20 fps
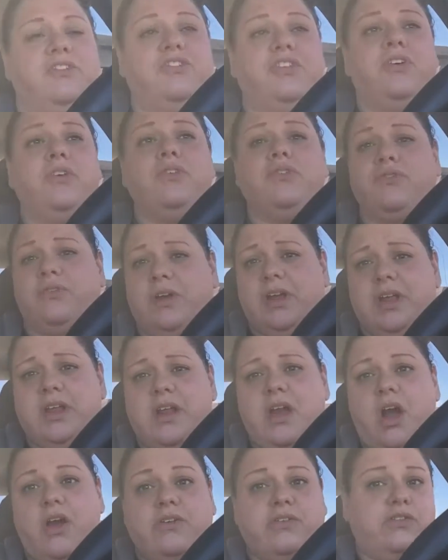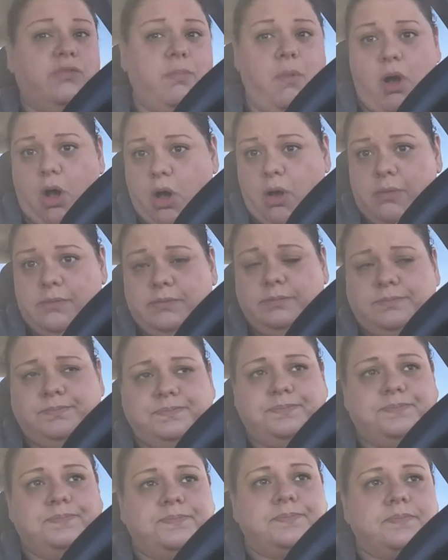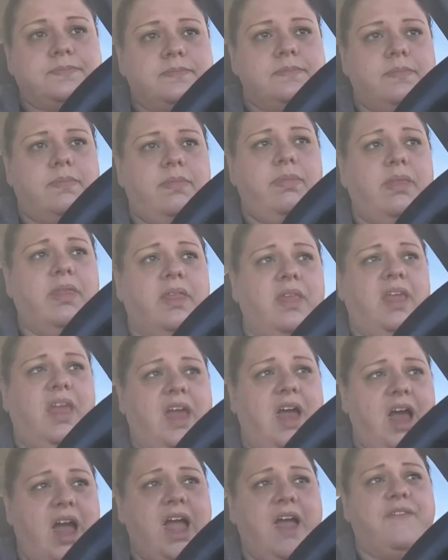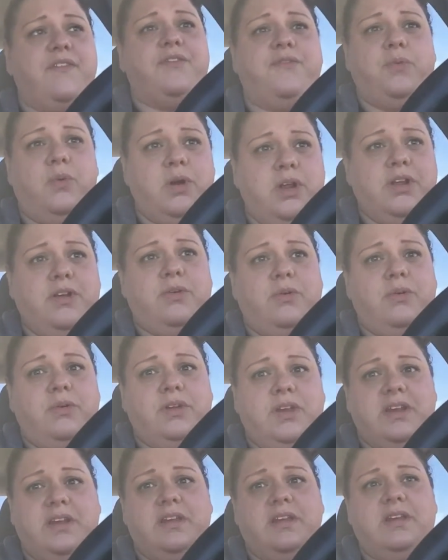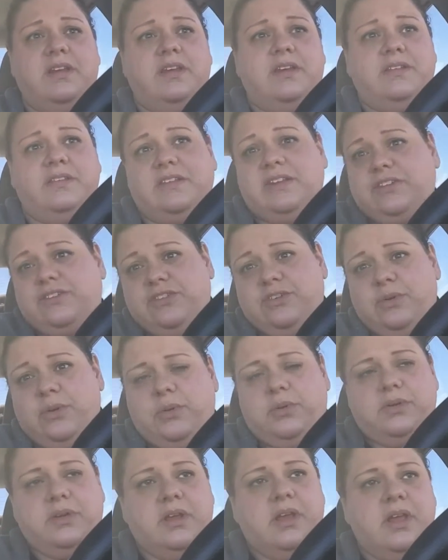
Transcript: children are small. I have a 4-year-old and a 6-year-old.